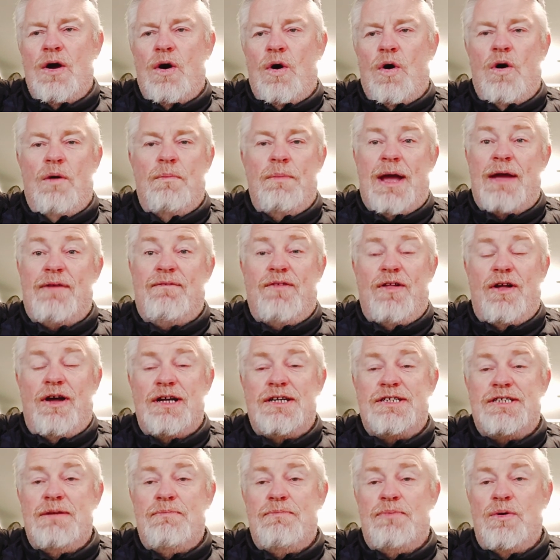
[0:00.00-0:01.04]
or Make Flying
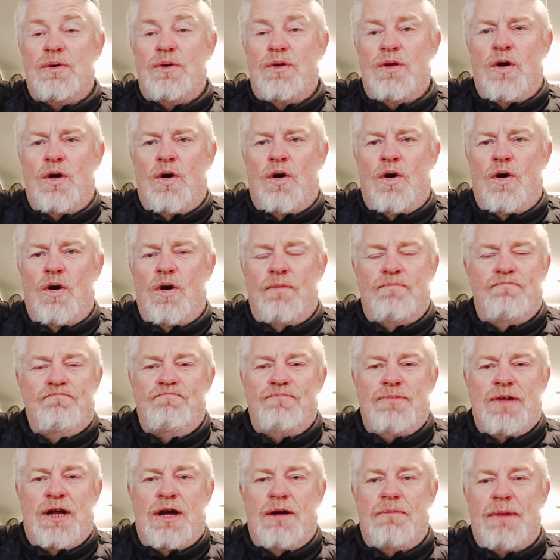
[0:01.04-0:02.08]
Simple, or
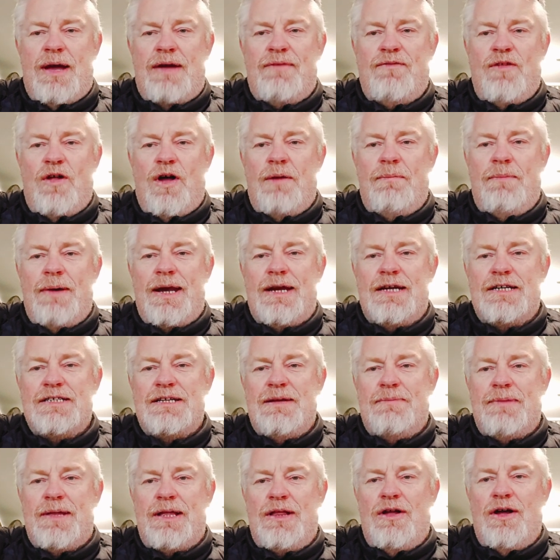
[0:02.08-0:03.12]
you know, Make Flying Better,
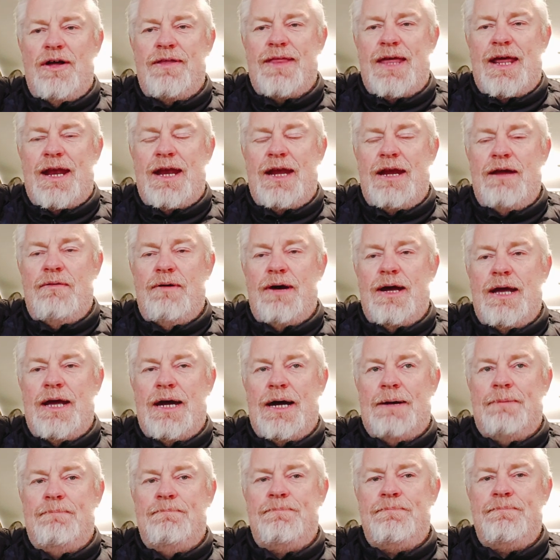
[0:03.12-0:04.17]
something like that anyway.
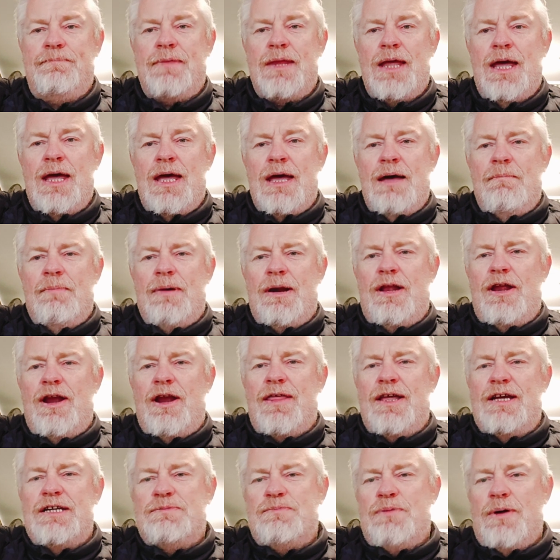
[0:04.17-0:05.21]
But a lot
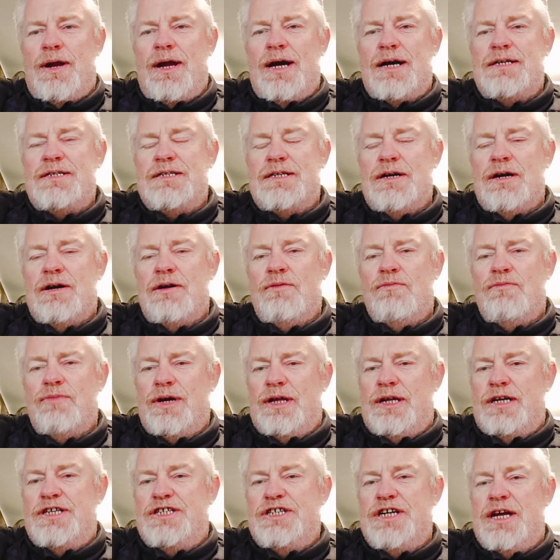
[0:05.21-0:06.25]
of these products are
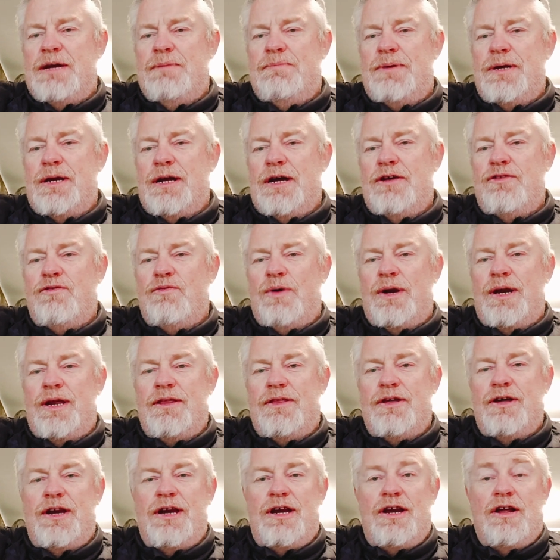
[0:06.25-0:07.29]
really cheap, you know,
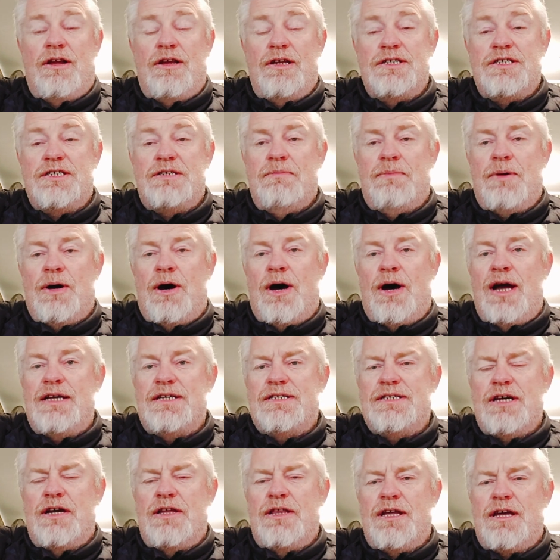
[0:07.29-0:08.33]
$20, $30 to buy.
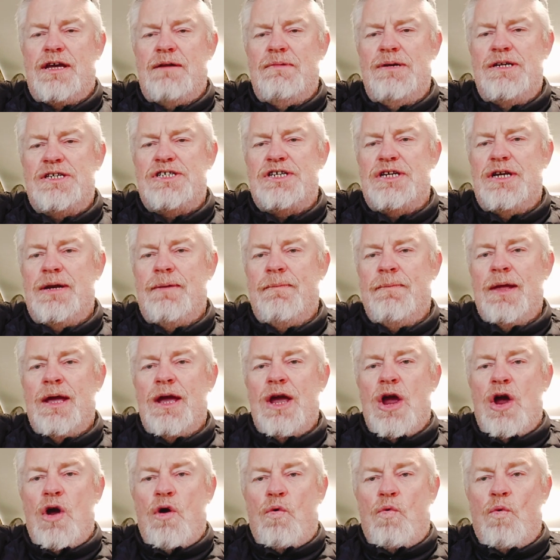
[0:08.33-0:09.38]
So the commission
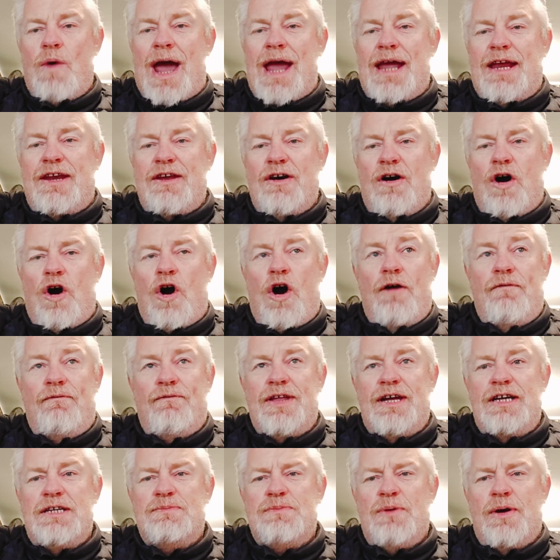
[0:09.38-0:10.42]
rate off
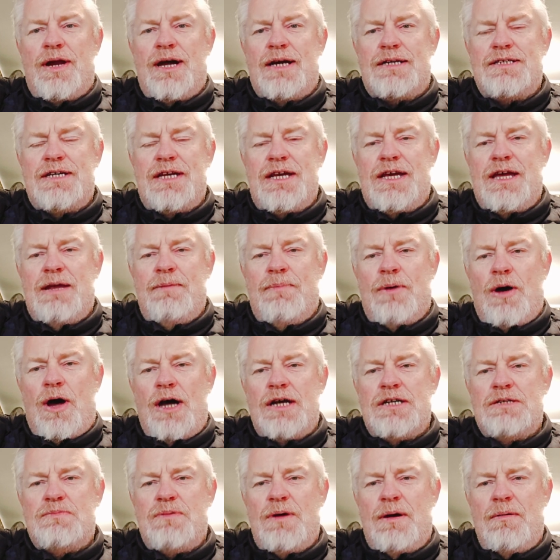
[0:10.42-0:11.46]
these products that you could buy
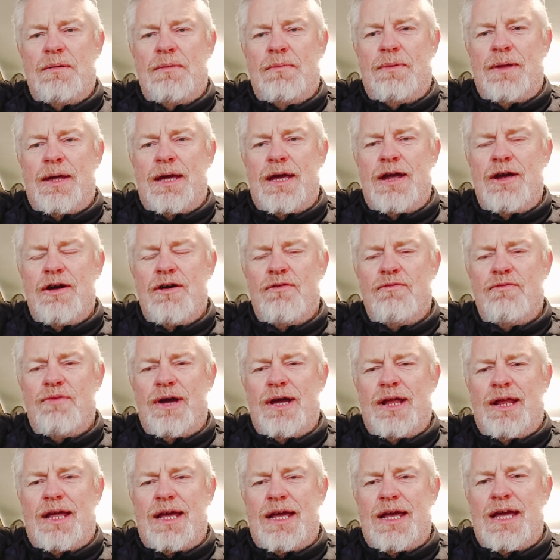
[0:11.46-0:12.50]
is probably
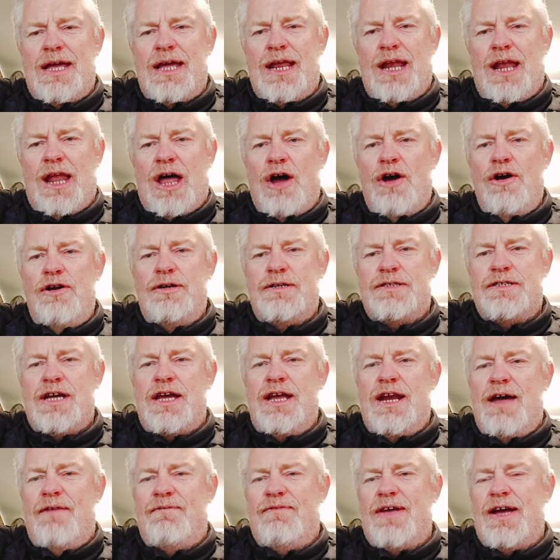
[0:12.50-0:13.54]
really low. So
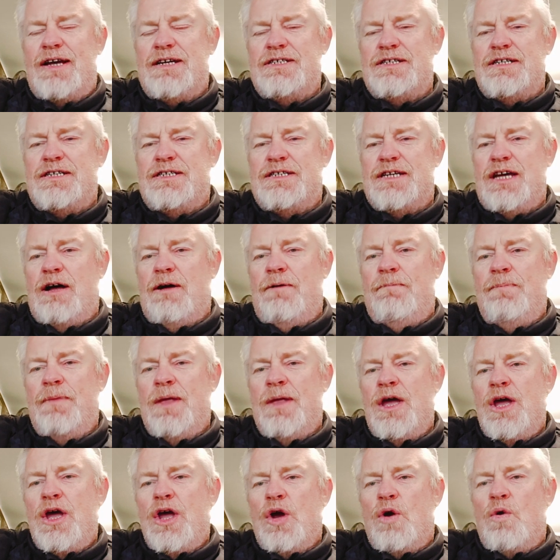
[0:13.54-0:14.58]
you'd have to actually sell
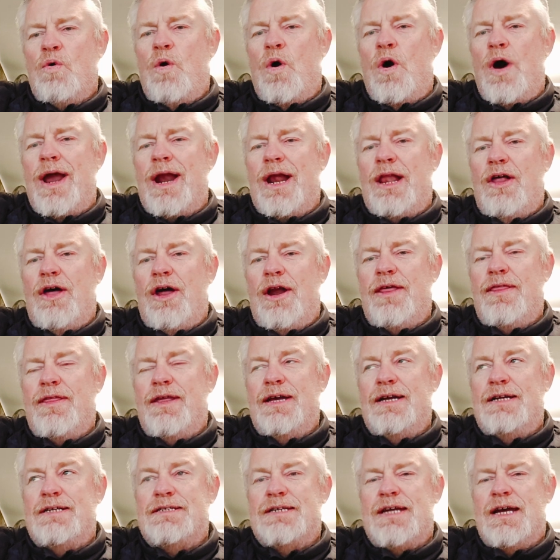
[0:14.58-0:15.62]
quite a lot of
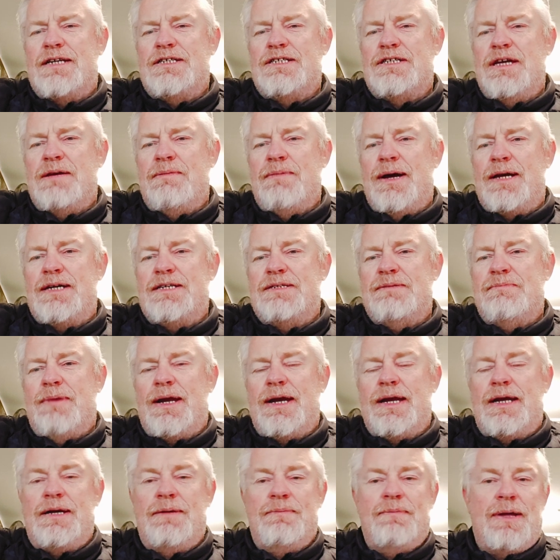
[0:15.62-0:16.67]
these to actually make some
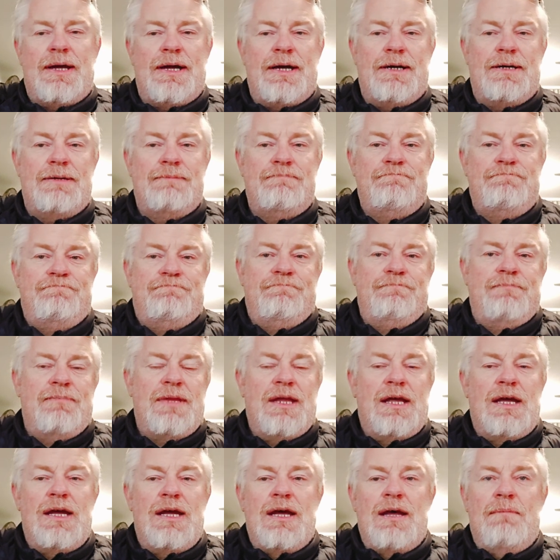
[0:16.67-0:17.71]
money.
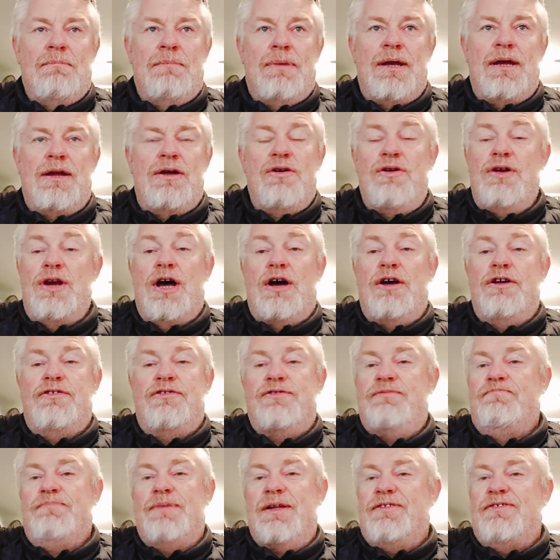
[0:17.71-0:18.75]
But who
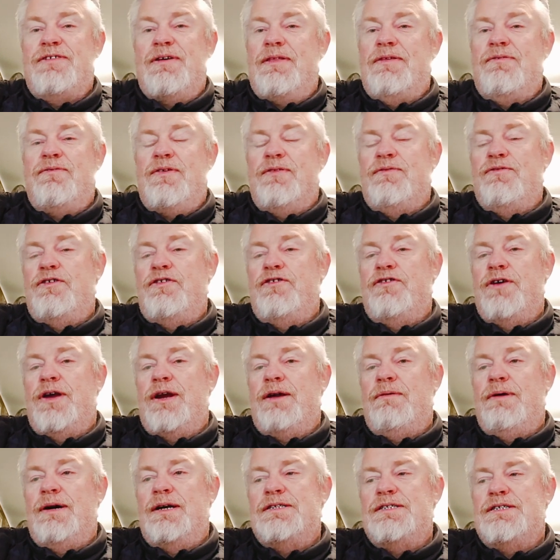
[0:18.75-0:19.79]
knows? That's something for the future
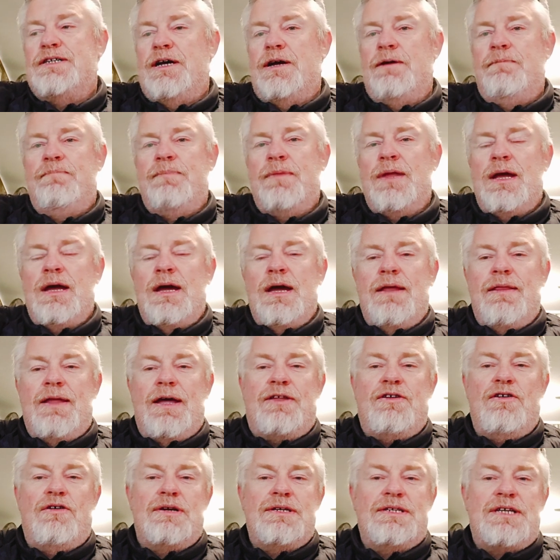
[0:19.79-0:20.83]
anyway. So
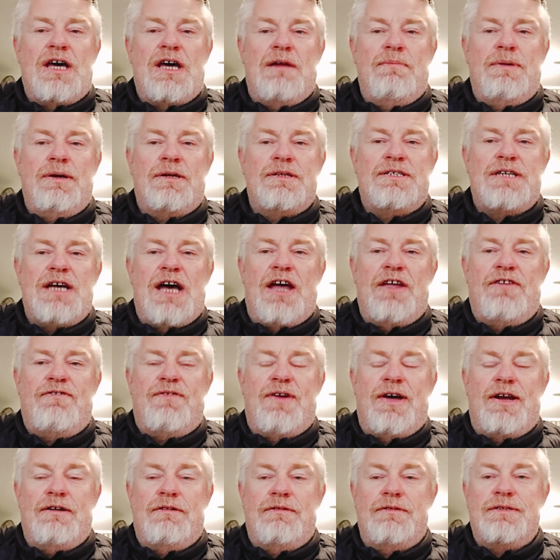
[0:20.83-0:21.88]
they taught us how to build sales
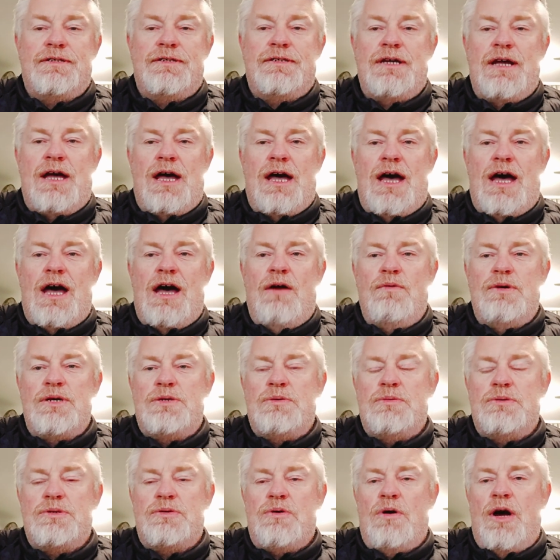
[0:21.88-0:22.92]
funnels,
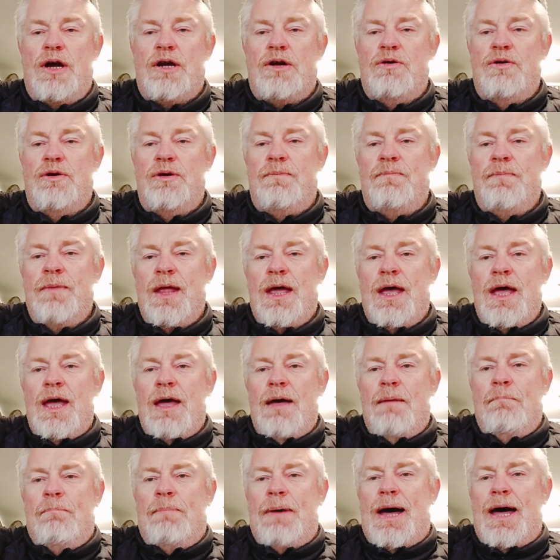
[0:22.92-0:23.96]
which was quite good.
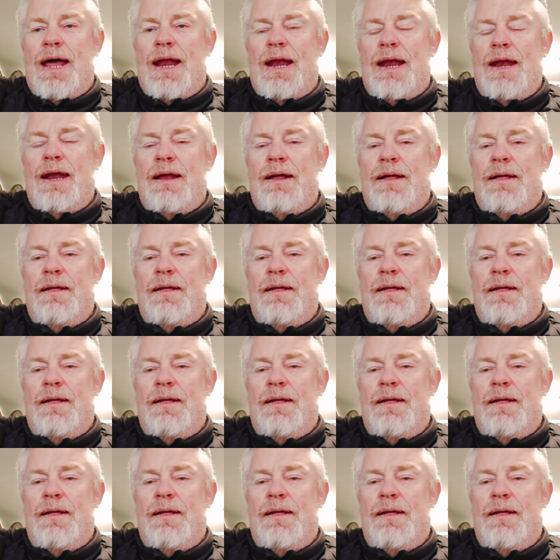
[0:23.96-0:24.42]
But